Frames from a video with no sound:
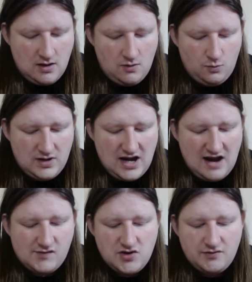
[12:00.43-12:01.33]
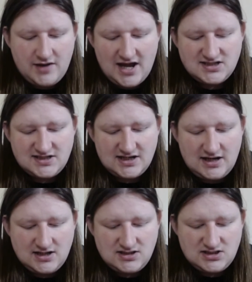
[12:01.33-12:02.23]
Whenever you cast
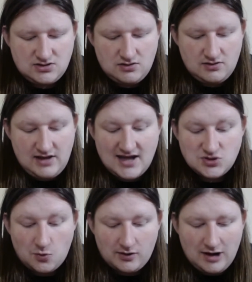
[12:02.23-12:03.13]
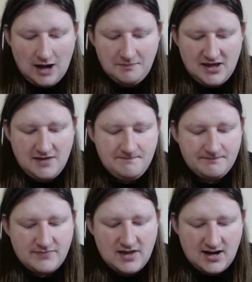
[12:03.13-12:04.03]
or copy
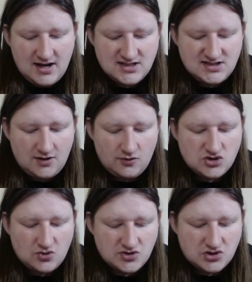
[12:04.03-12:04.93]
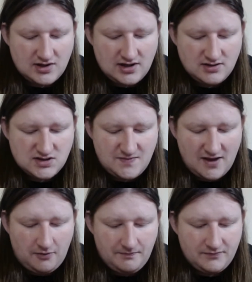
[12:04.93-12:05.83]
an instant or sorcery
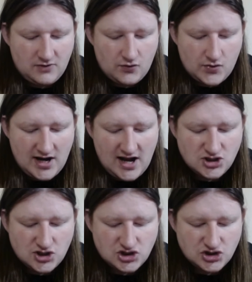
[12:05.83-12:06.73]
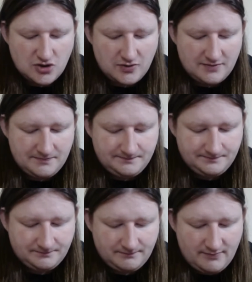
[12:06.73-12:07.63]
spell, create a treasure token.
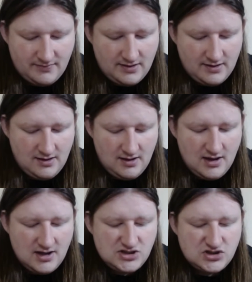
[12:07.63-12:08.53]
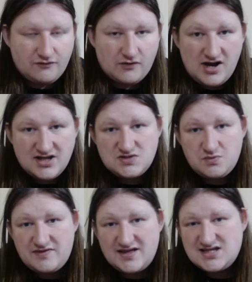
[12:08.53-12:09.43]
So for us,
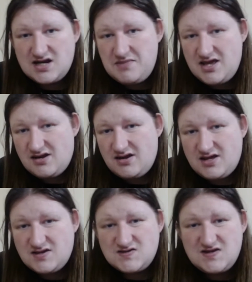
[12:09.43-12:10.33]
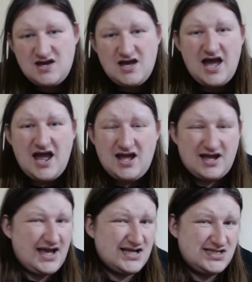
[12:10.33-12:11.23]
what that's going to mean is, hey, I
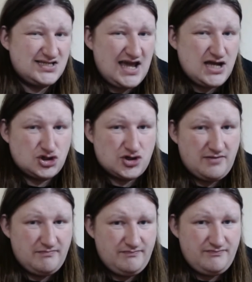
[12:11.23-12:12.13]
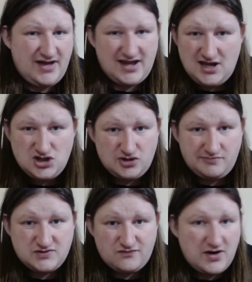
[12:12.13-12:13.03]
cast this cantrip. That cantrip
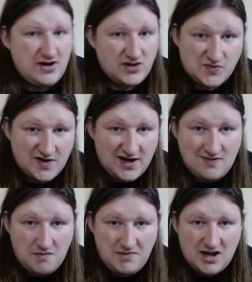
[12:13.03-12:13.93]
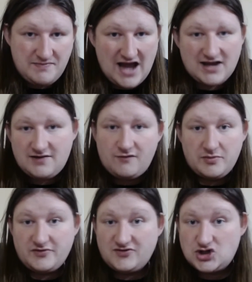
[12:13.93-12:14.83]
is free because we're getting that mana back in the form of
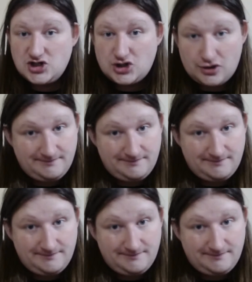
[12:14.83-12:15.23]
a treasure.